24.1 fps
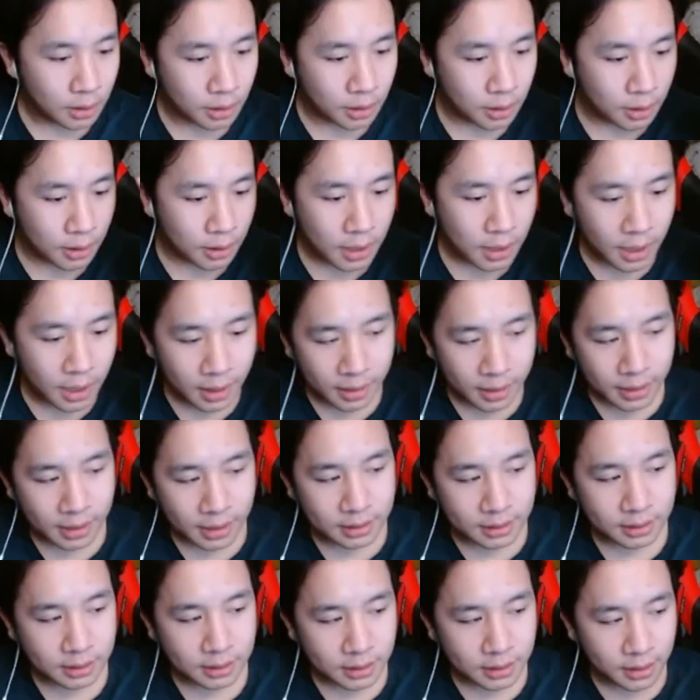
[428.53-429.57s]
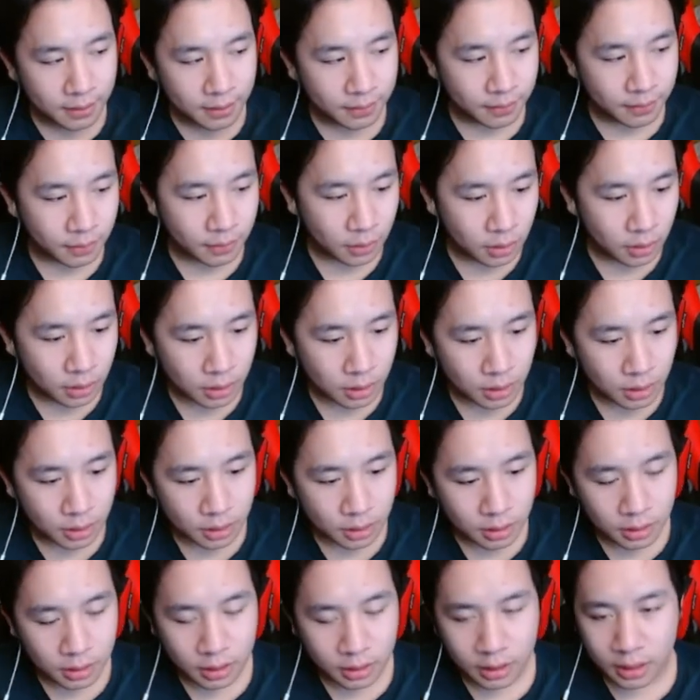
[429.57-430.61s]
All right, that's it
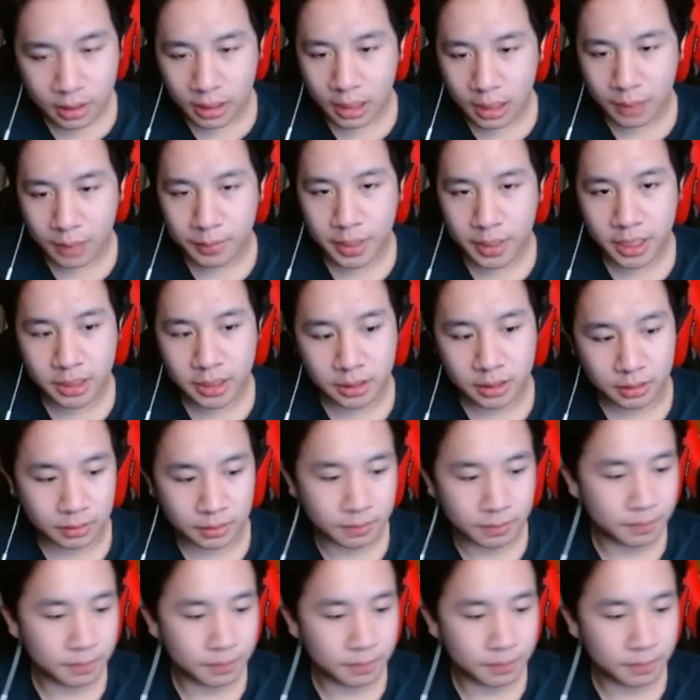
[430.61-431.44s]
for elimination.